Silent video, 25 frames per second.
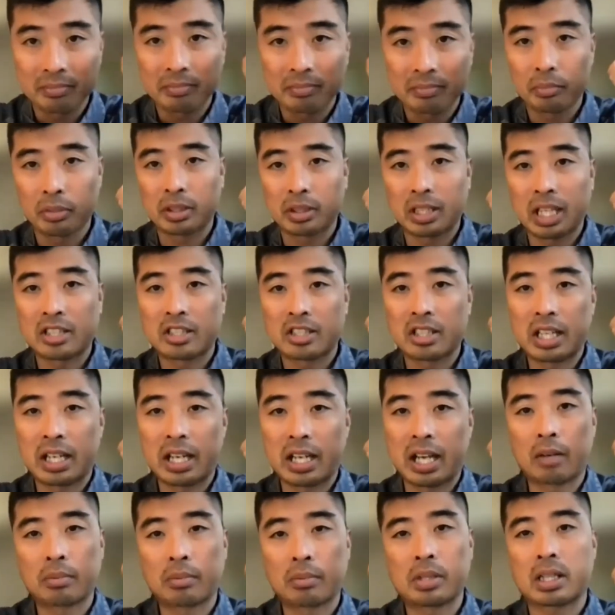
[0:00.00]
Potentially it
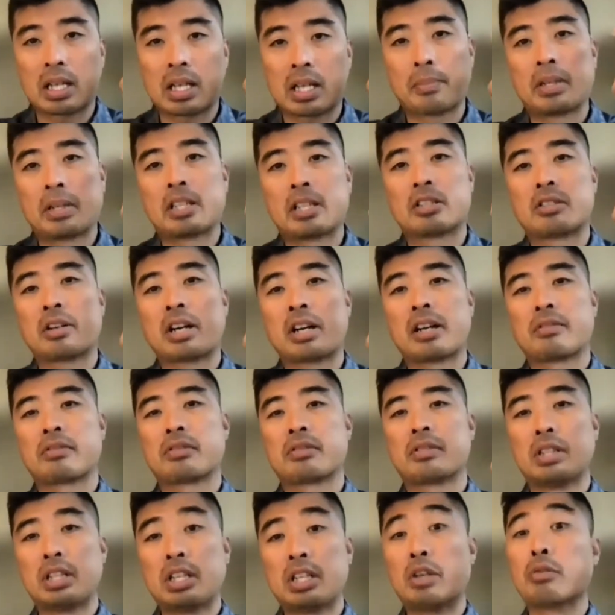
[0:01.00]
helps a company drives
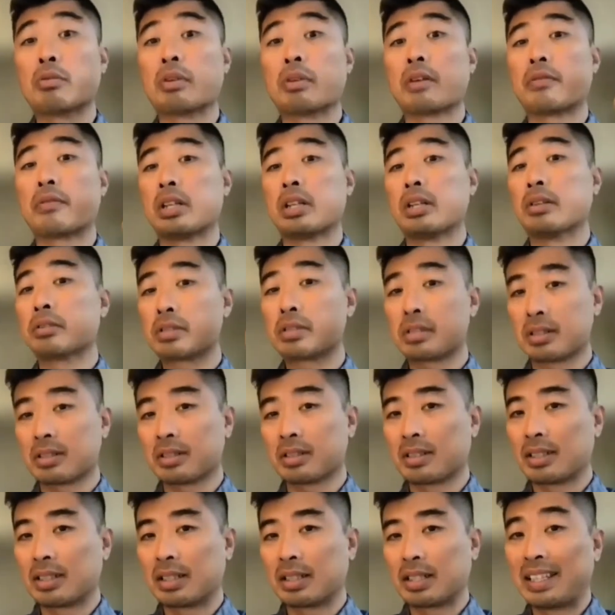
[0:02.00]
new revenues,
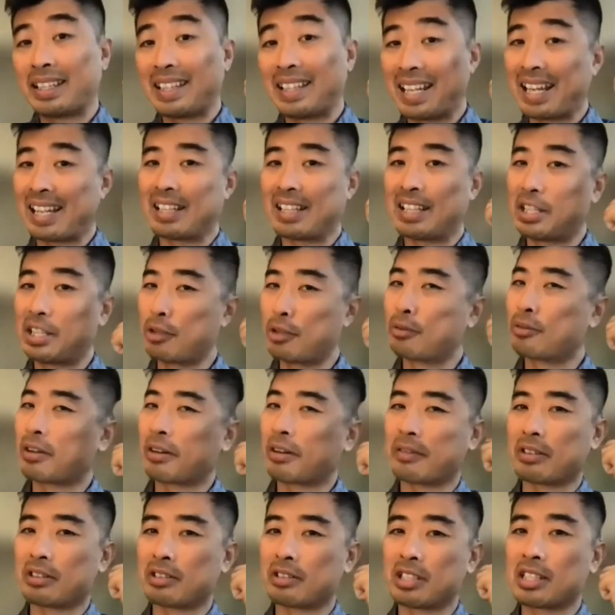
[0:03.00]
net new revenues.